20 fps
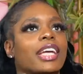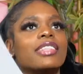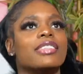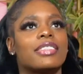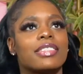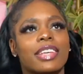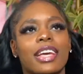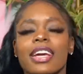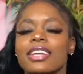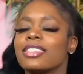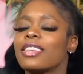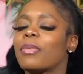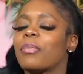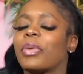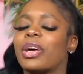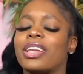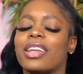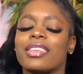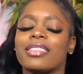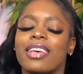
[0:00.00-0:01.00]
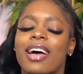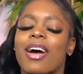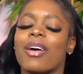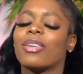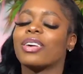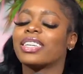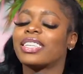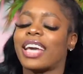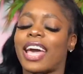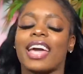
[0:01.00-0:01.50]
season, but does
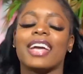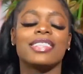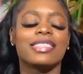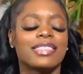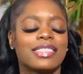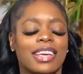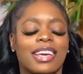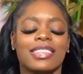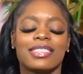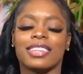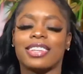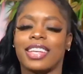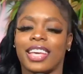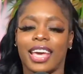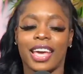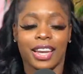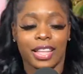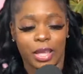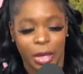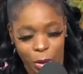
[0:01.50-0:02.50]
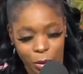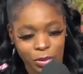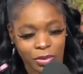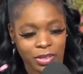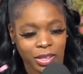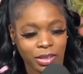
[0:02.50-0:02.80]
hurricane season hit Houston?